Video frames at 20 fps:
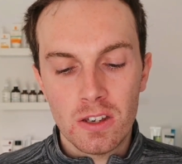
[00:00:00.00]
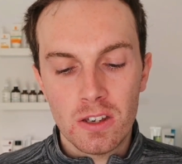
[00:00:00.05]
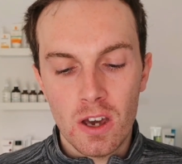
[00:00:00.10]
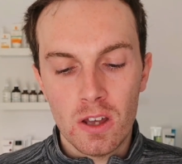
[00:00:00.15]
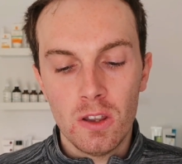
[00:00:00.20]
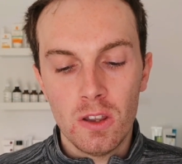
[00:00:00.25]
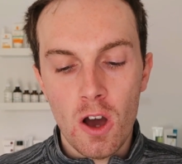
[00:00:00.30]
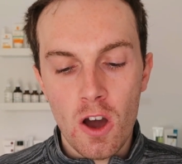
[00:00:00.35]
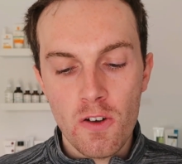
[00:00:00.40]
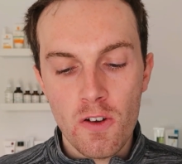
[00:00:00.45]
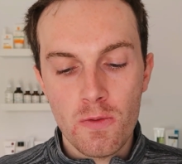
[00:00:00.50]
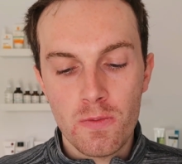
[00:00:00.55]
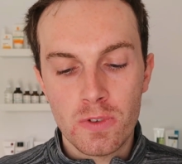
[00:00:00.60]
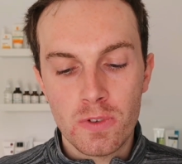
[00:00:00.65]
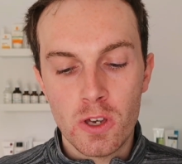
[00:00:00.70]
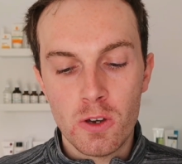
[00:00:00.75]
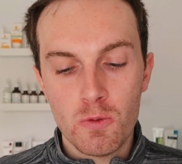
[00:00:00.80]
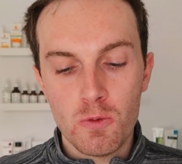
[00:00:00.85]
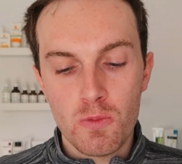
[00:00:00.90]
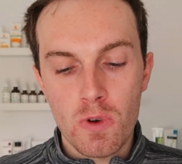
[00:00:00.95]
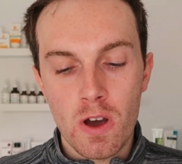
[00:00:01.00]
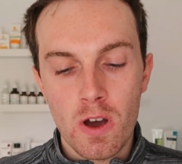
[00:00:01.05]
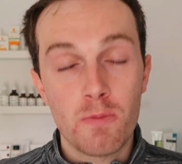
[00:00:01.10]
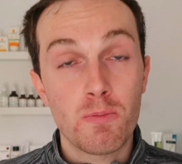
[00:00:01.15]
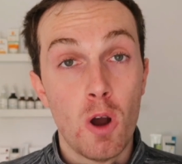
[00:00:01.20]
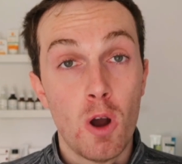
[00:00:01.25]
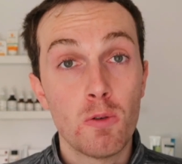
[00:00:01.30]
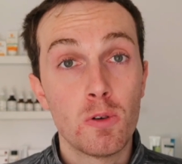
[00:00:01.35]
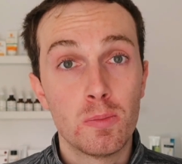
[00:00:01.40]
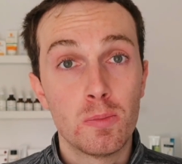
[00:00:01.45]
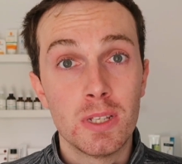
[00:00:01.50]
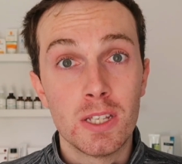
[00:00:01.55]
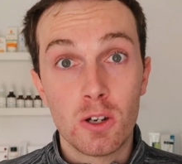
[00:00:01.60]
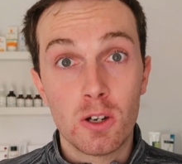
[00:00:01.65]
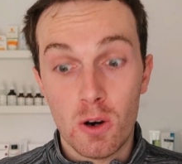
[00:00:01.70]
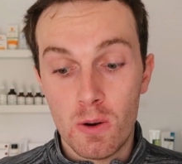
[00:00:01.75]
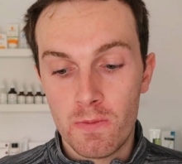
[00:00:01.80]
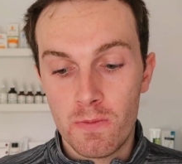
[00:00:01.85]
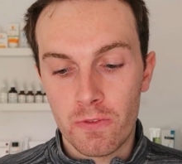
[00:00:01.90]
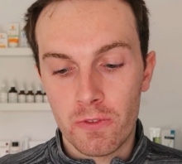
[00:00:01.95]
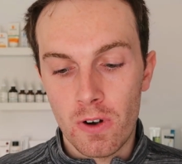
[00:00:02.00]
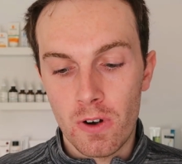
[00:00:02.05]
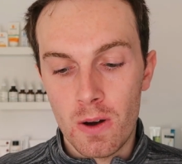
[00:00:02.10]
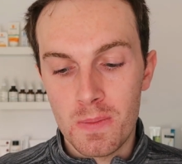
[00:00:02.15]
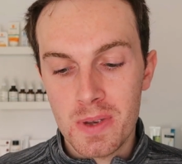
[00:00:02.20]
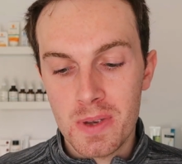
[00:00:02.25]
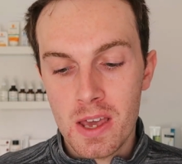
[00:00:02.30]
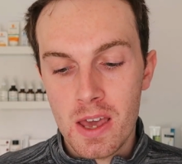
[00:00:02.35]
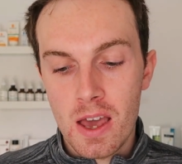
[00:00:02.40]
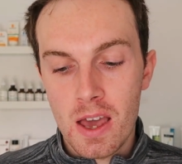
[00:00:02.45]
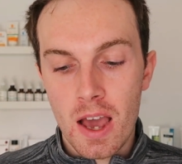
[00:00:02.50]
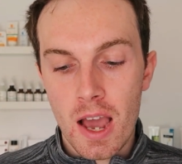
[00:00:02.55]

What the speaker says: a lot of you have probably come from,